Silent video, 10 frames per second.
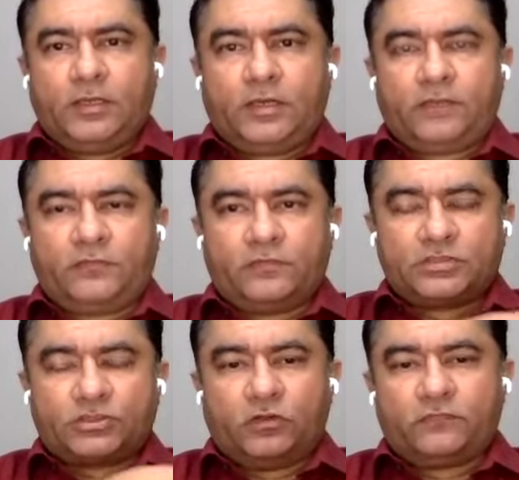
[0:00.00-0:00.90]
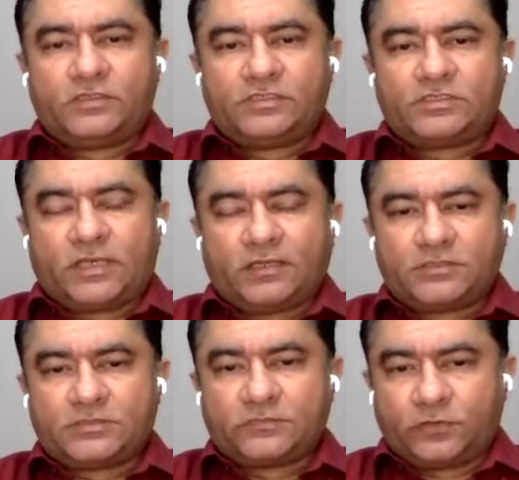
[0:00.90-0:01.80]
where we will solve these
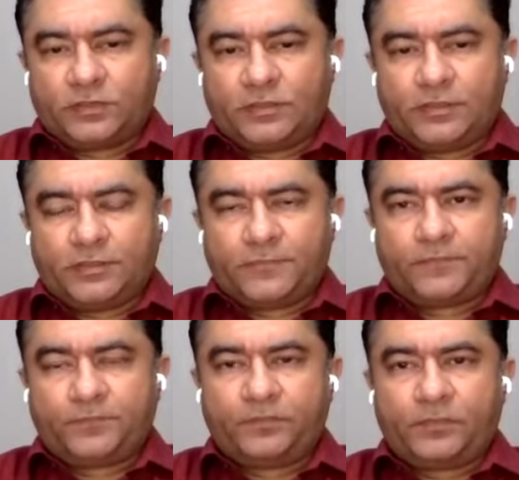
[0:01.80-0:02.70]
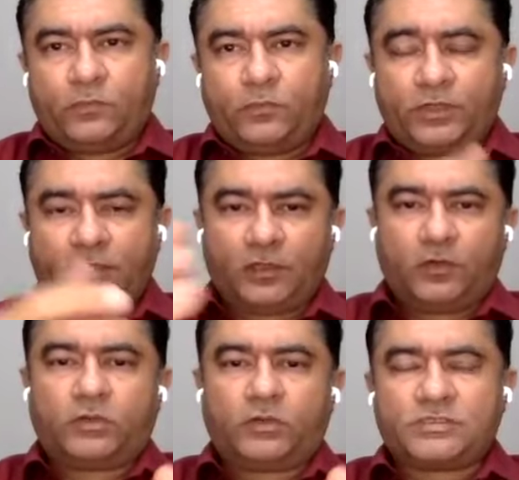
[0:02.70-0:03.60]
challenges for India, working
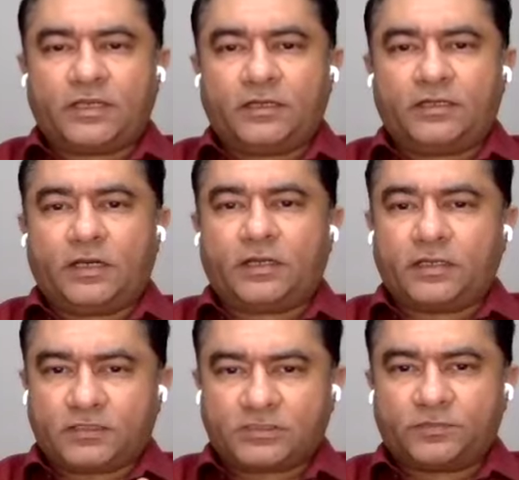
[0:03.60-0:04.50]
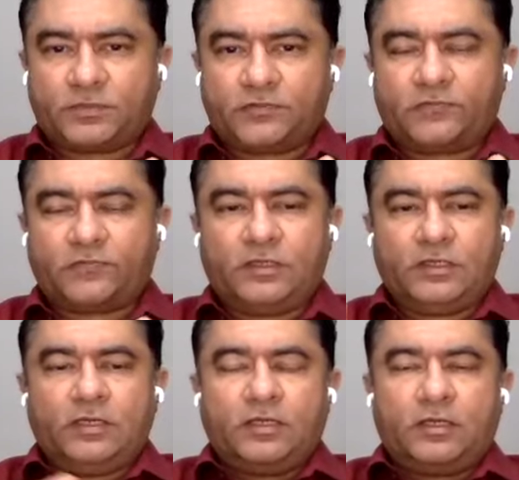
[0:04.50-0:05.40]
alongside our customers,
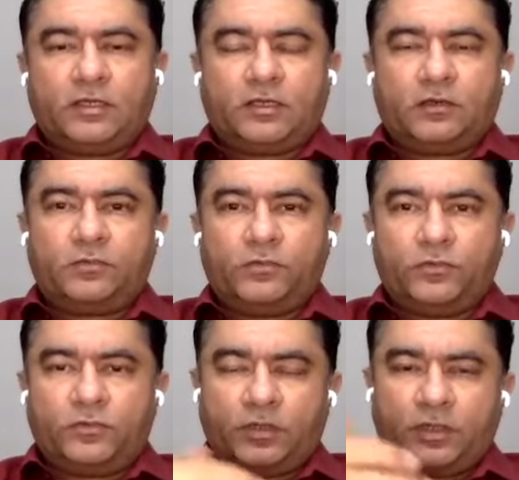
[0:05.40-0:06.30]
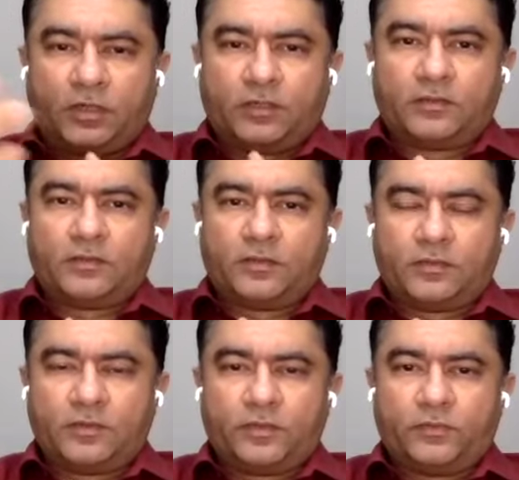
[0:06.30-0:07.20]
who are,
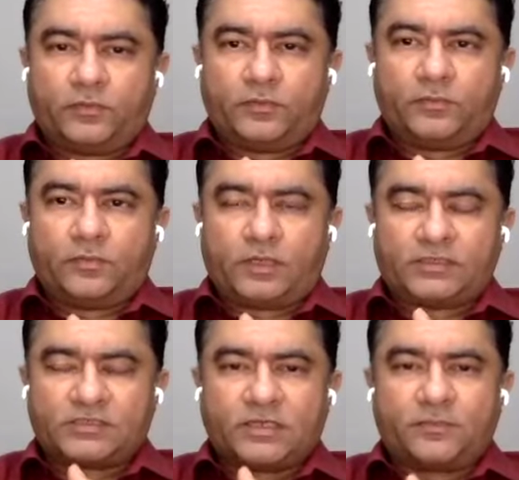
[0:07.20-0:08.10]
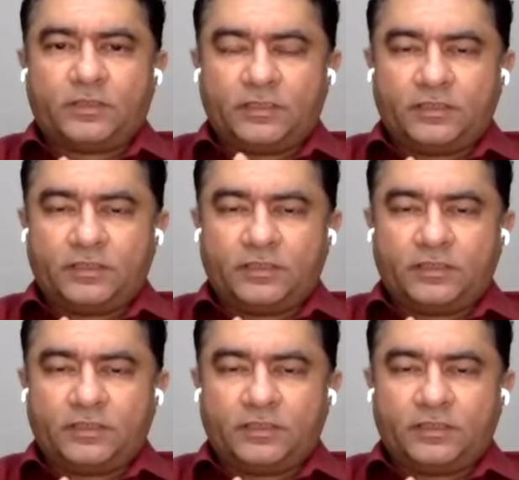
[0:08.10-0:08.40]
you know, market segment